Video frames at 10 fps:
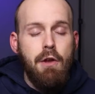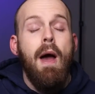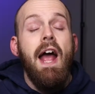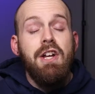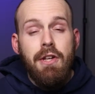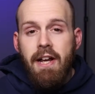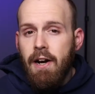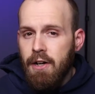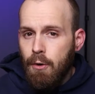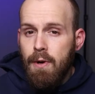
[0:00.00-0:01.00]
You actually
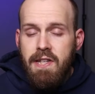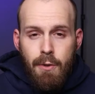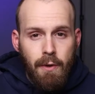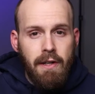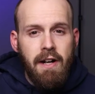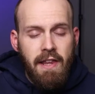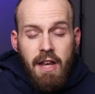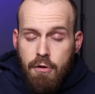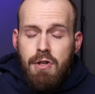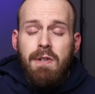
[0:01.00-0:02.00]
hear it crystal clear. They
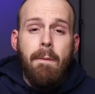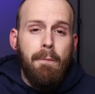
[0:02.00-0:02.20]
used